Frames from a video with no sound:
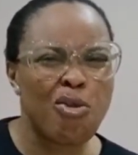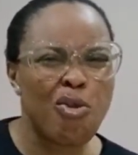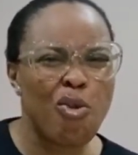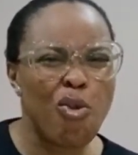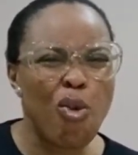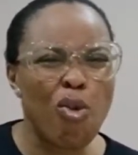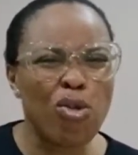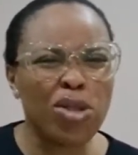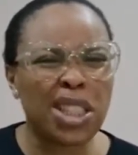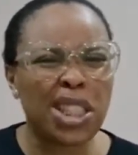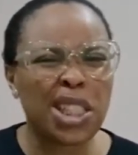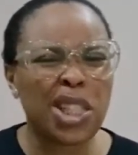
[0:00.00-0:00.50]

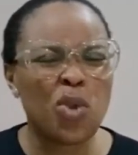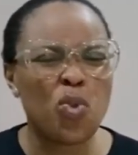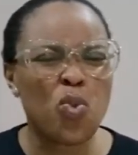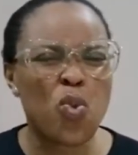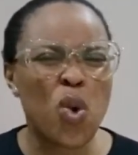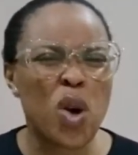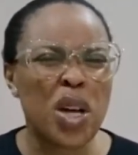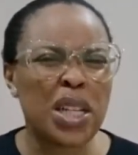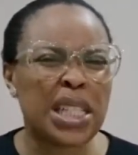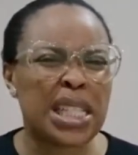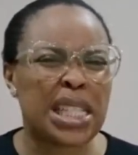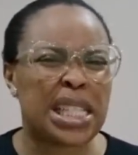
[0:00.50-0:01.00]
Who she
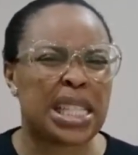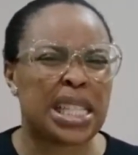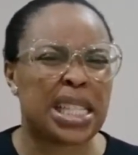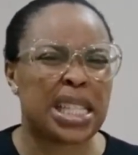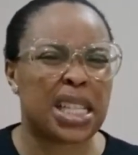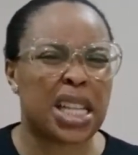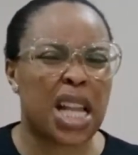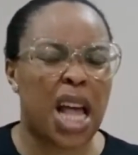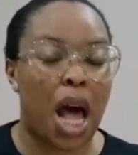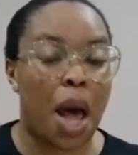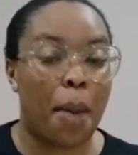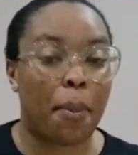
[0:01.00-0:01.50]
wanna
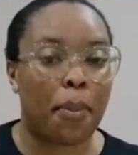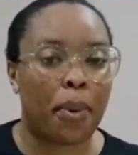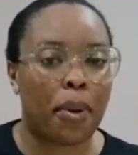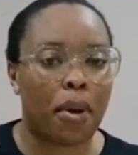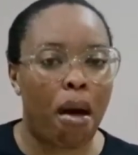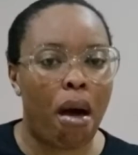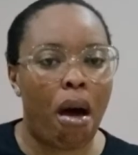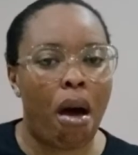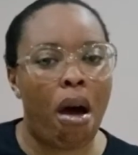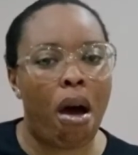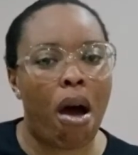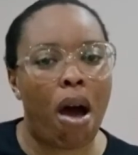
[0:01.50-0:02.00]
slap?
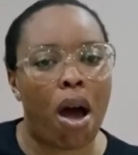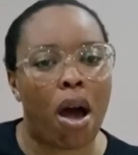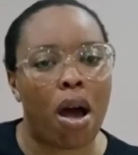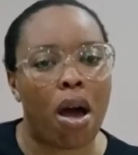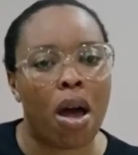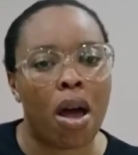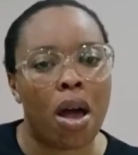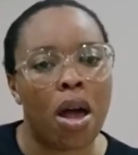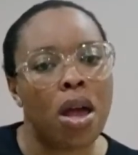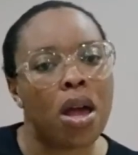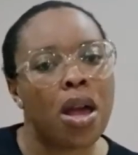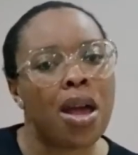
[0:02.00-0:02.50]

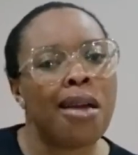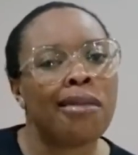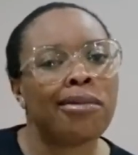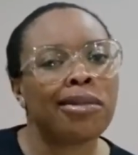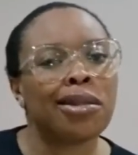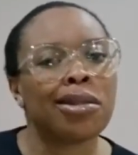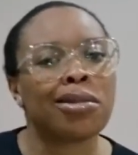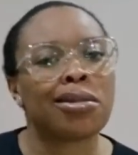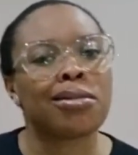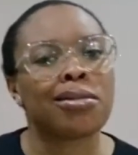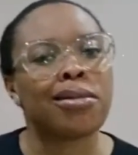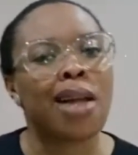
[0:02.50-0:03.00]
If
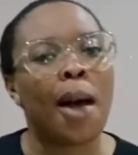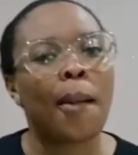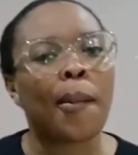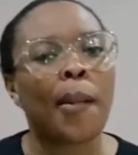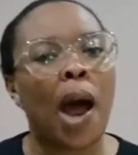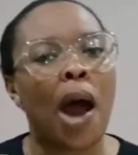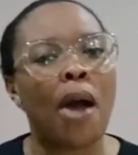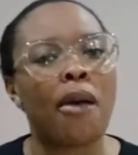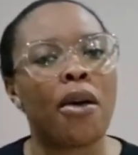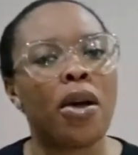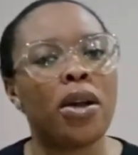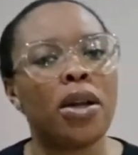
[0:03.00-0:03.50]
you
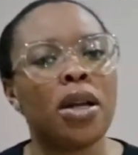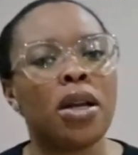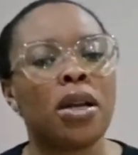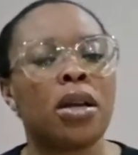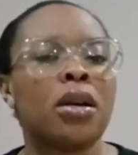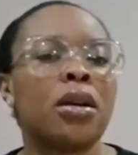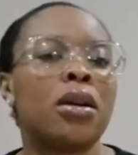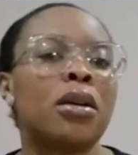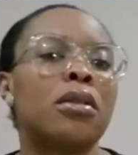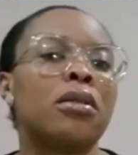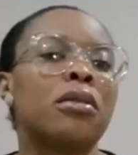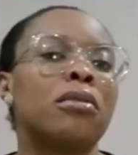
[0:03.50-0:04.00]
slap
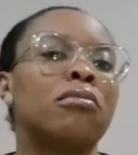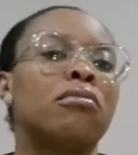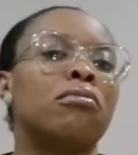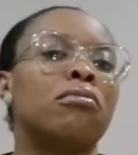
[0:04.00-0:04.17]
Caroline,